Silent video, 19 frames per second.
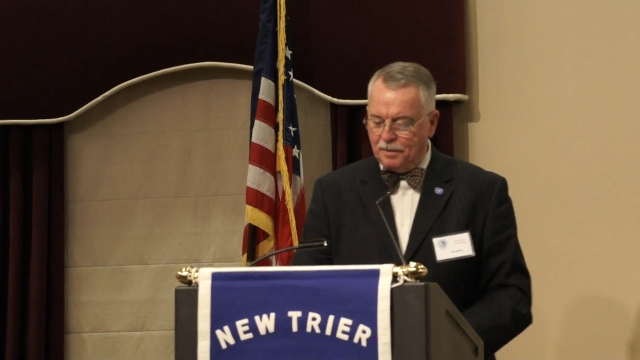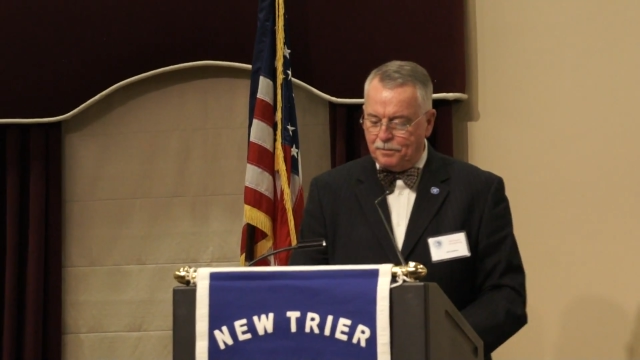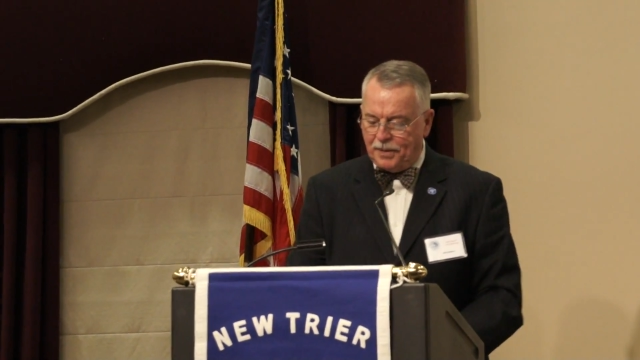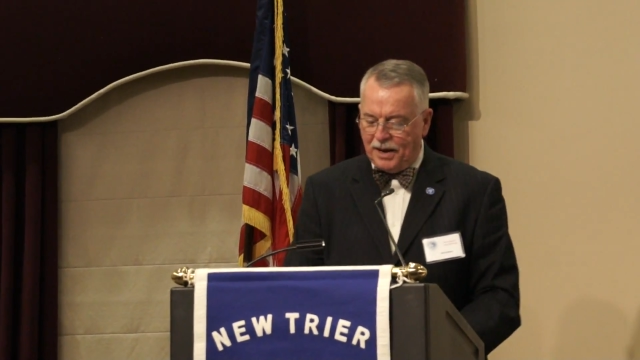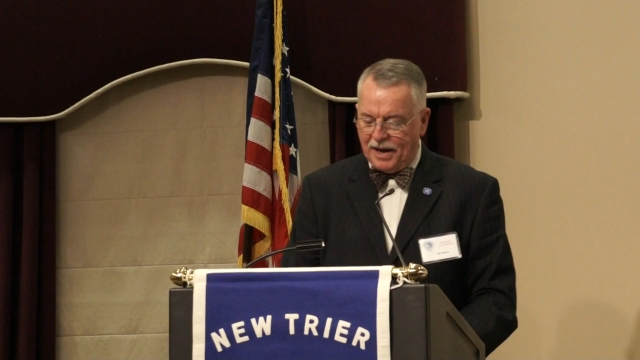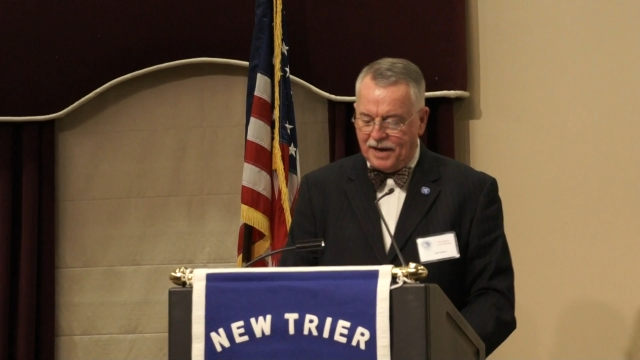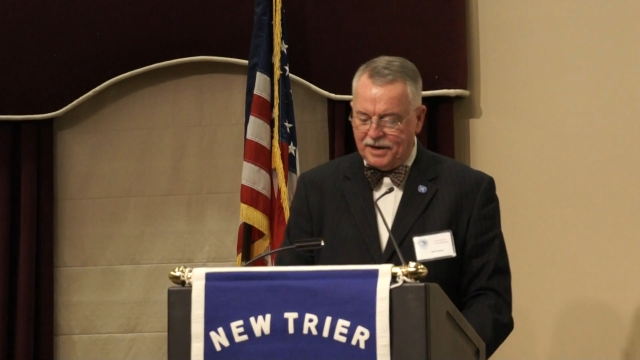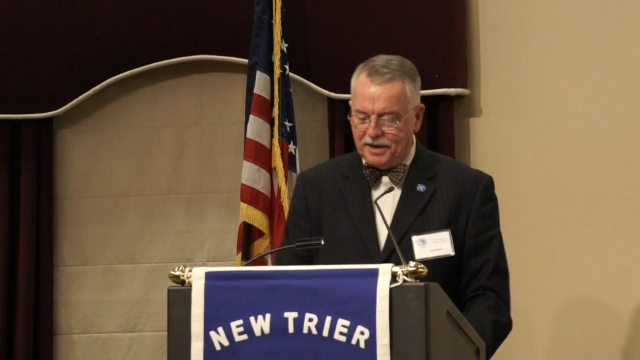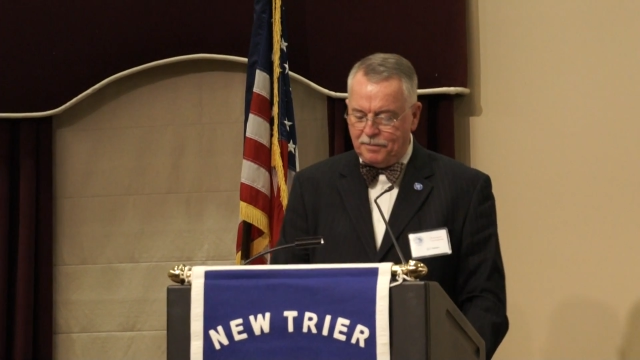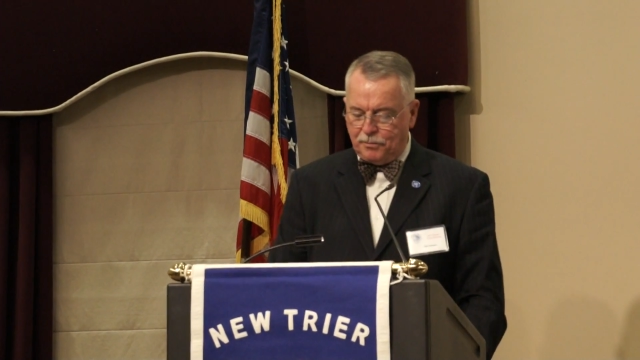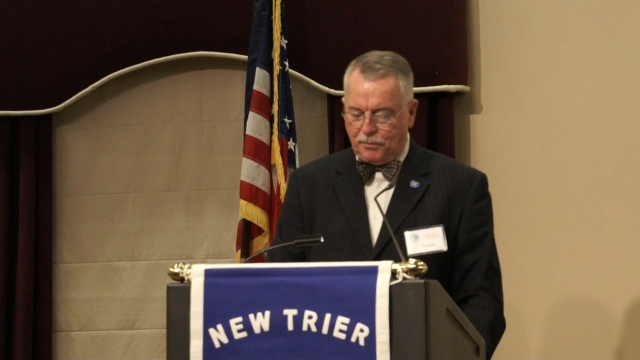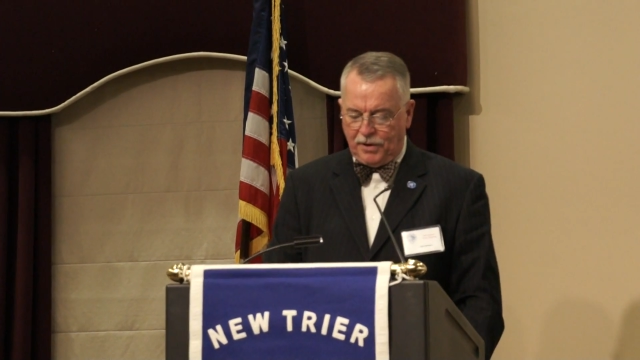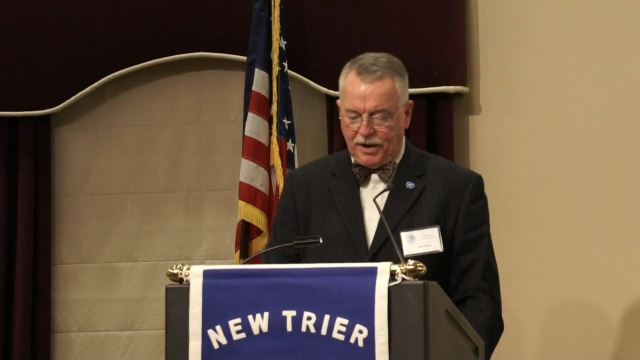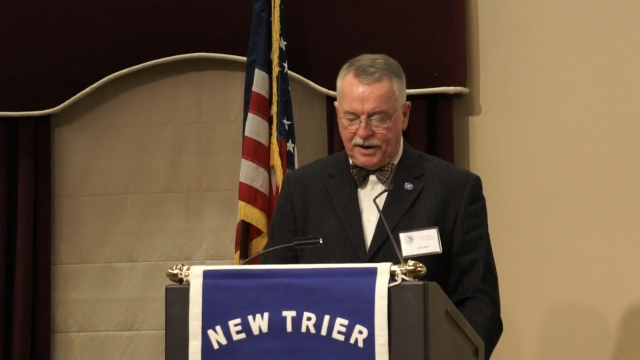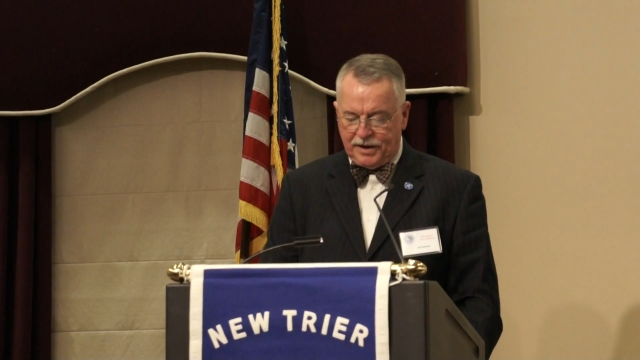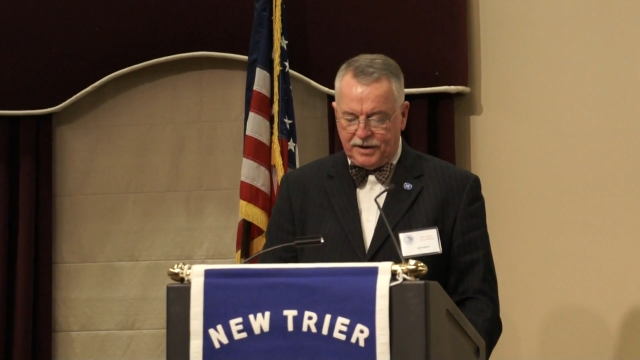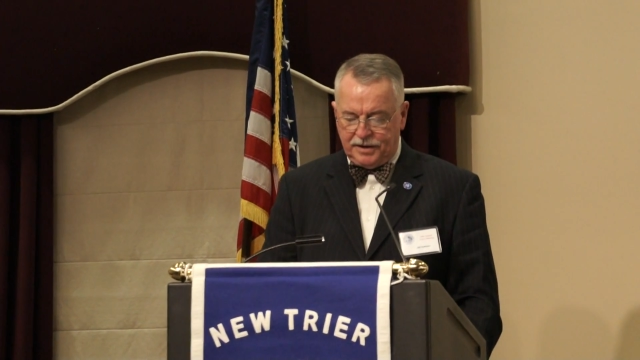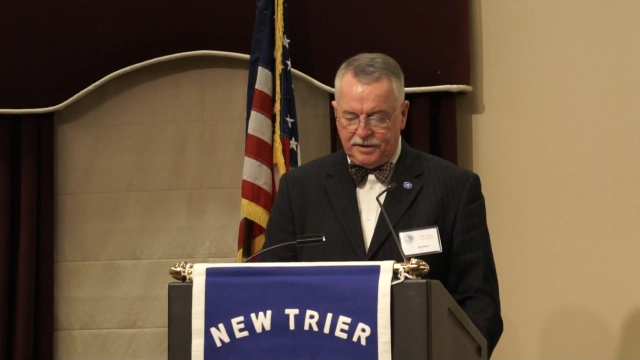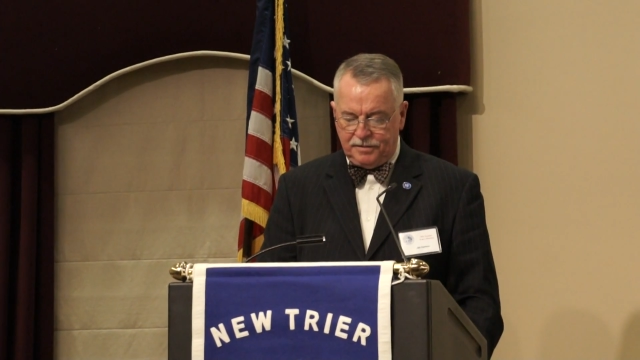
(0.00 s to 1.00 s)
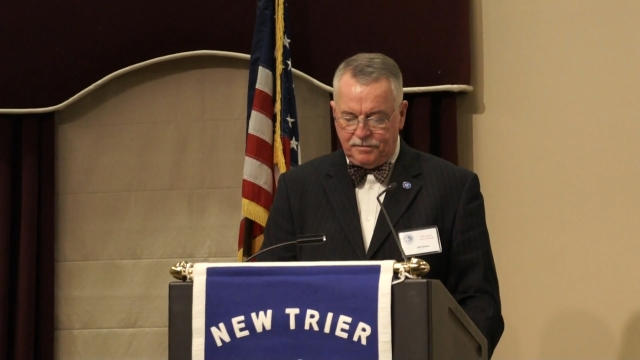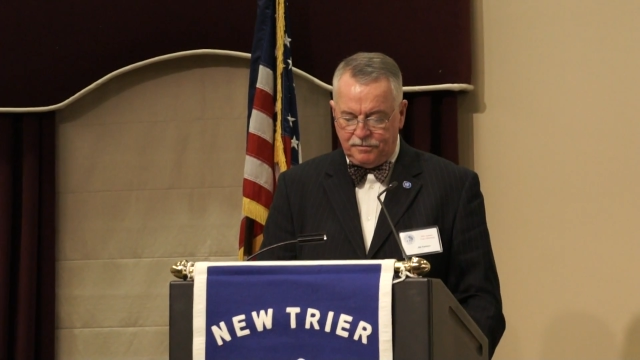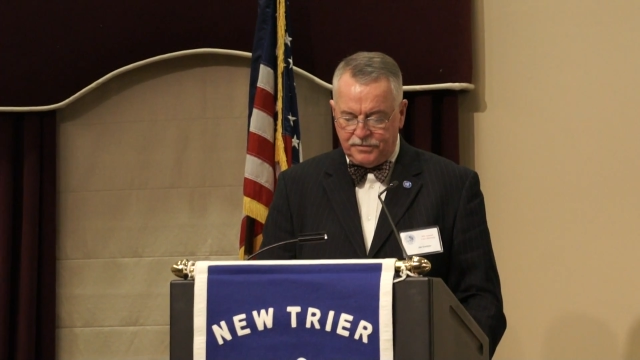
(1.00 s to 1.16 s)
Patty Brennan